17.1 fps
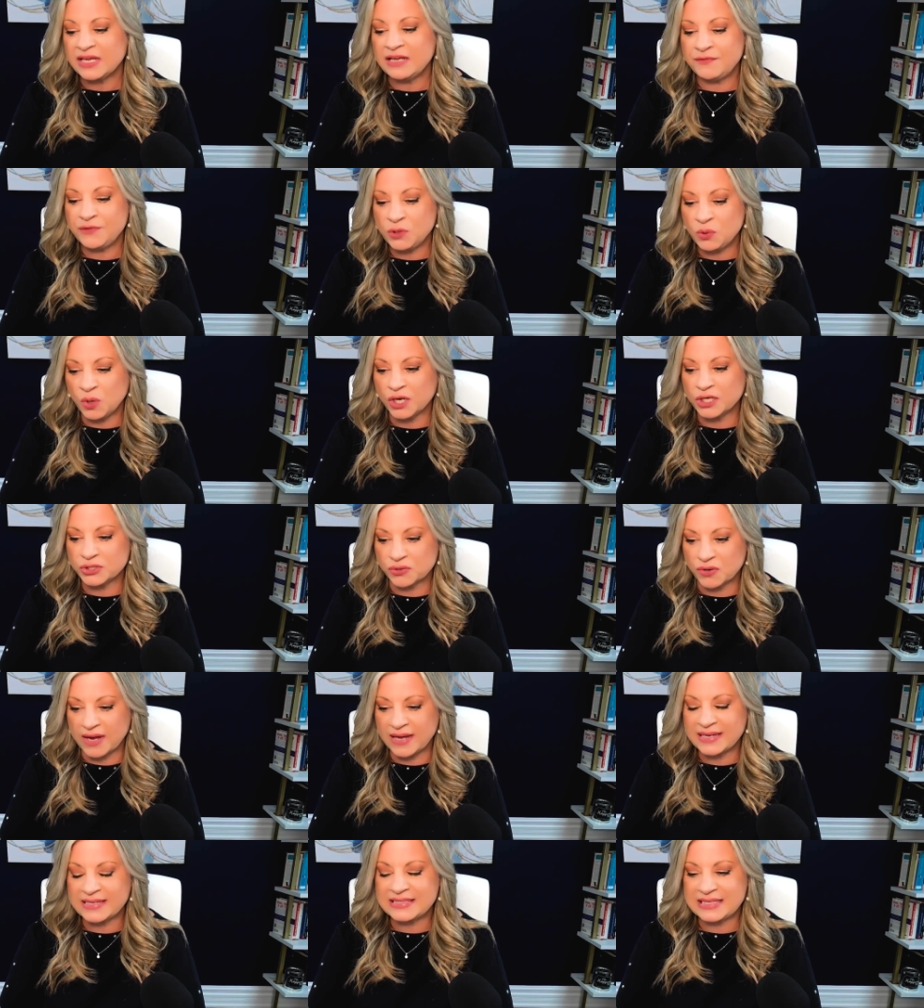if you are
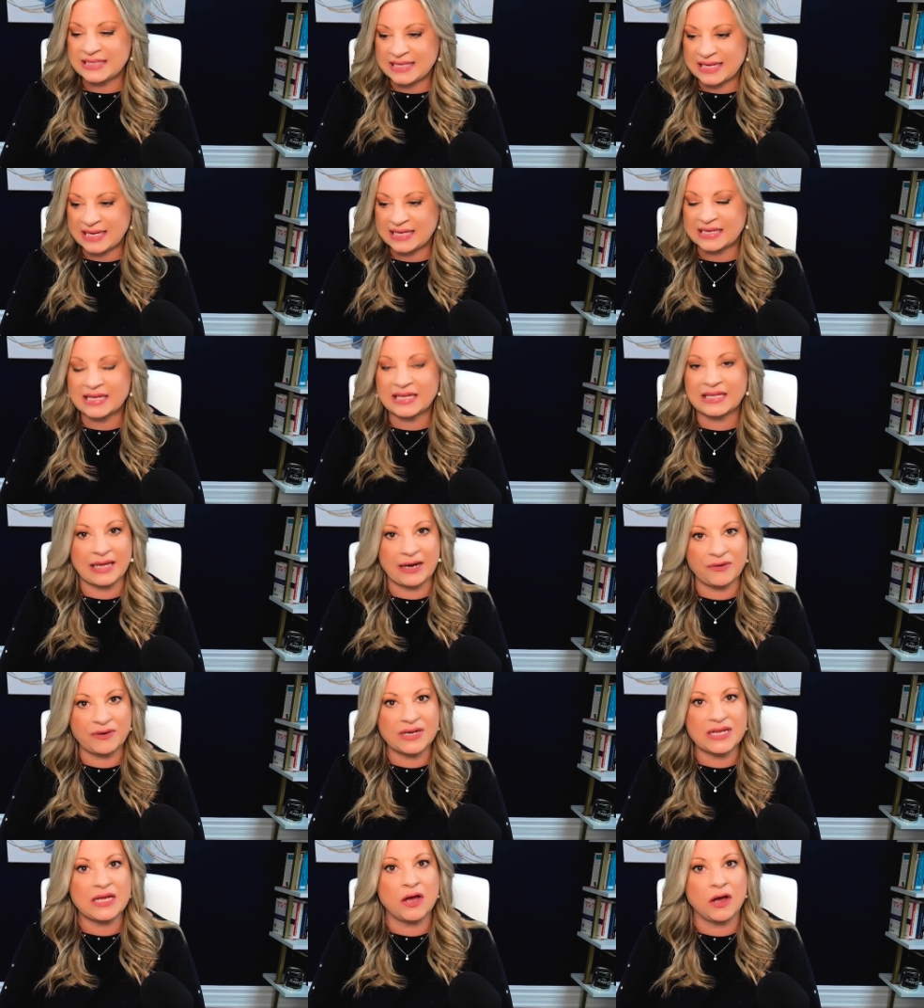trying to gain
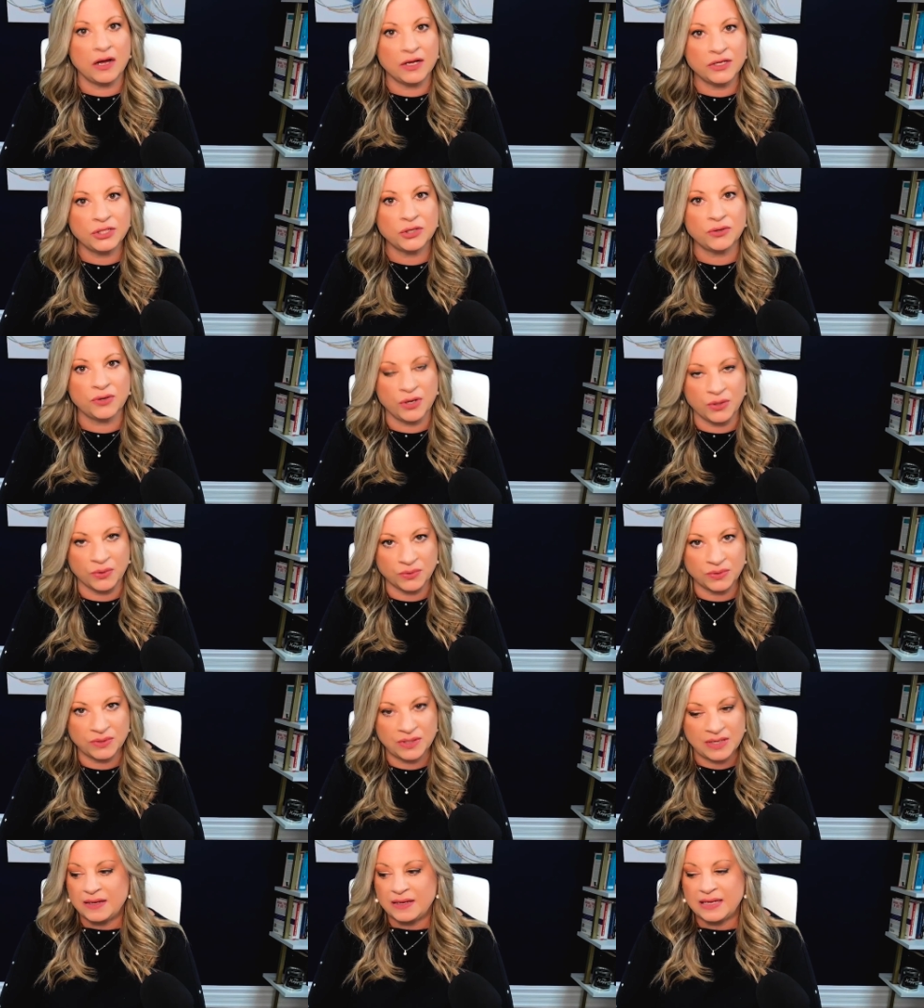clarity on your
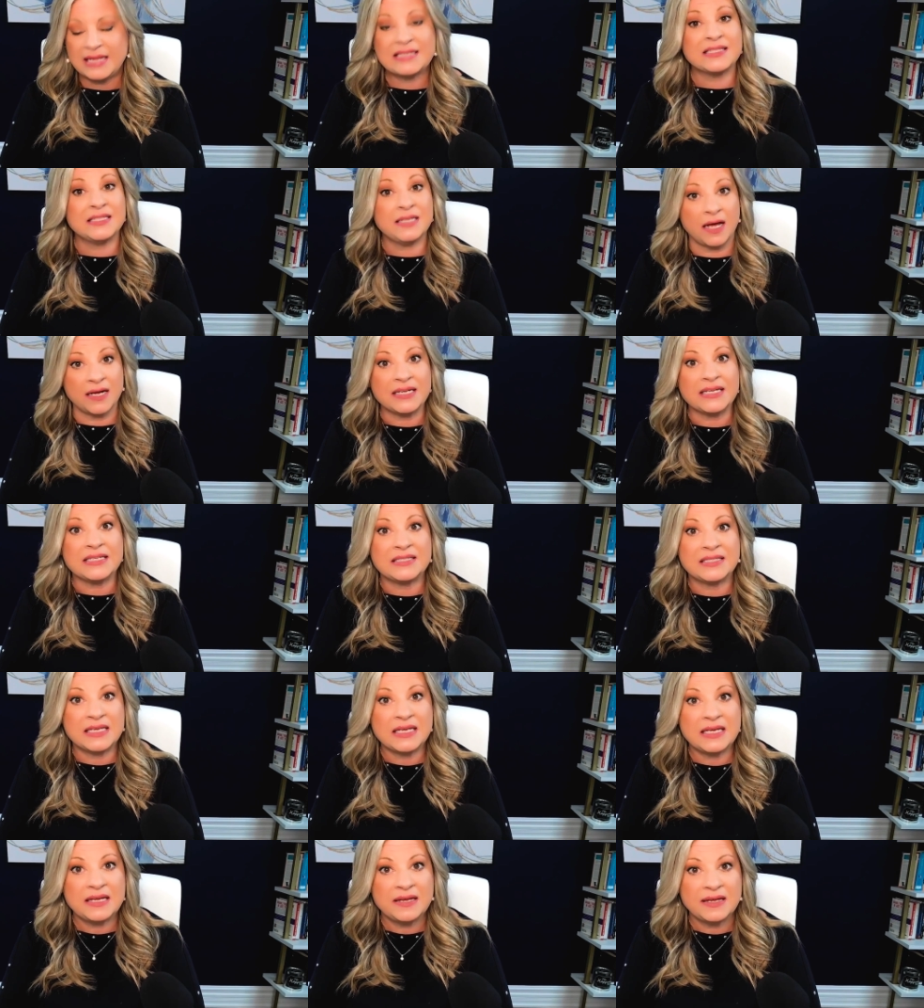own, it's not
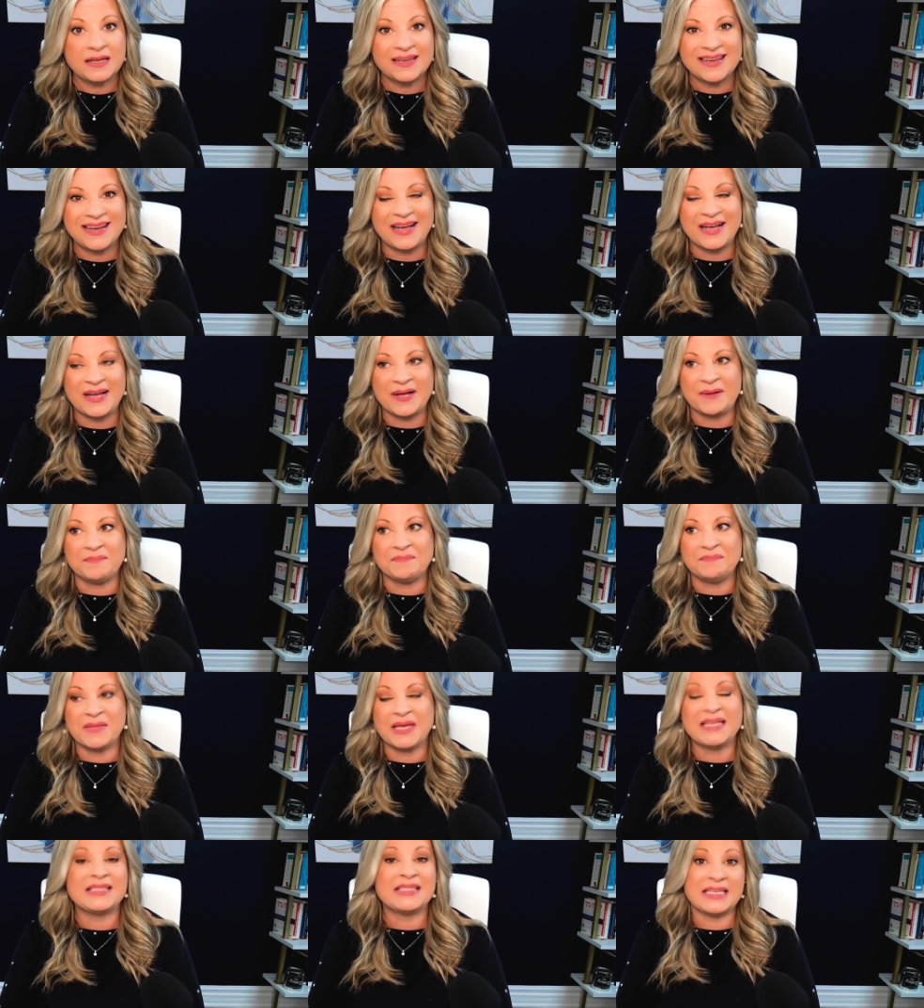easy. Um,
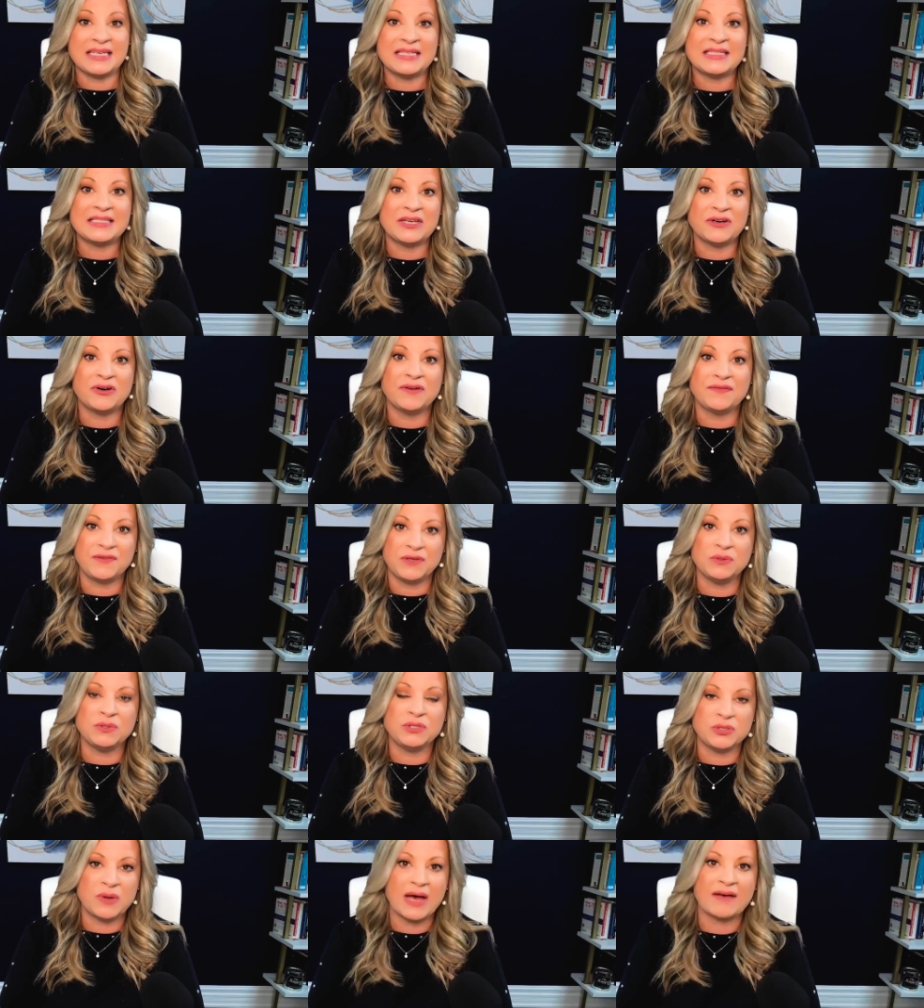it's easier if you
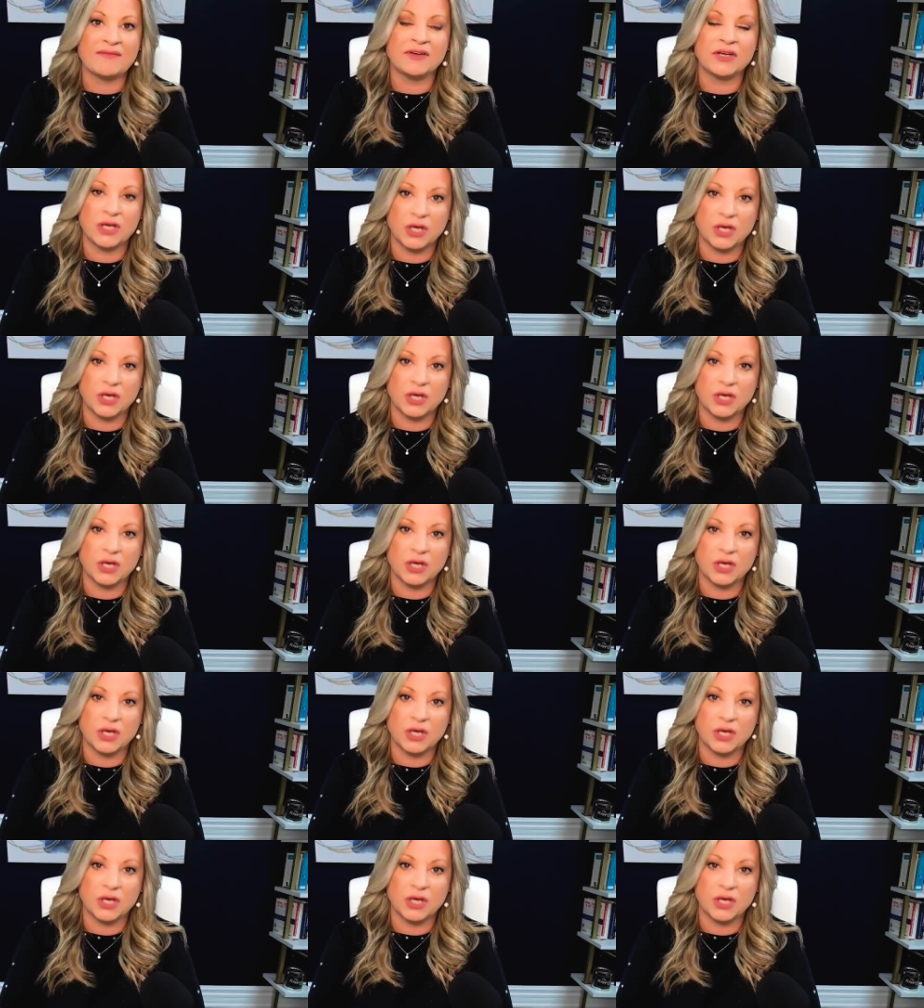do have a